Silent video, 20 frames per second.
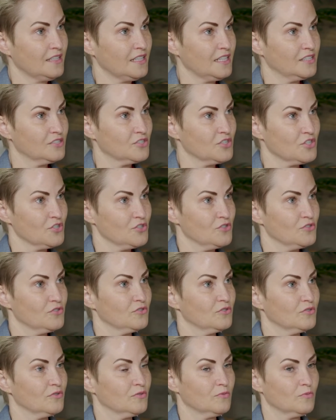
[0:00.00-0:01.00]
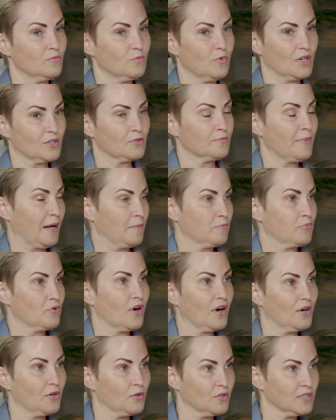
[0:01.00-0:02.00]
into what are my
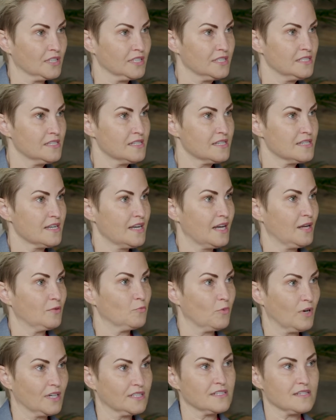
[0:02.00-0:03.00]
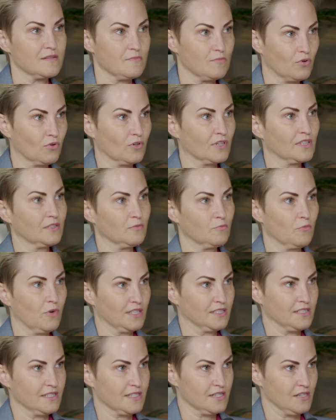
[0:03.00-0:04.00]
priorities and what is important and what
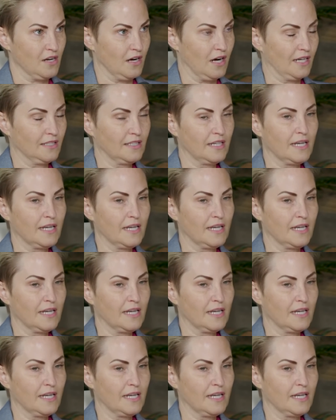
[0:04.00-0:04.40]
is not.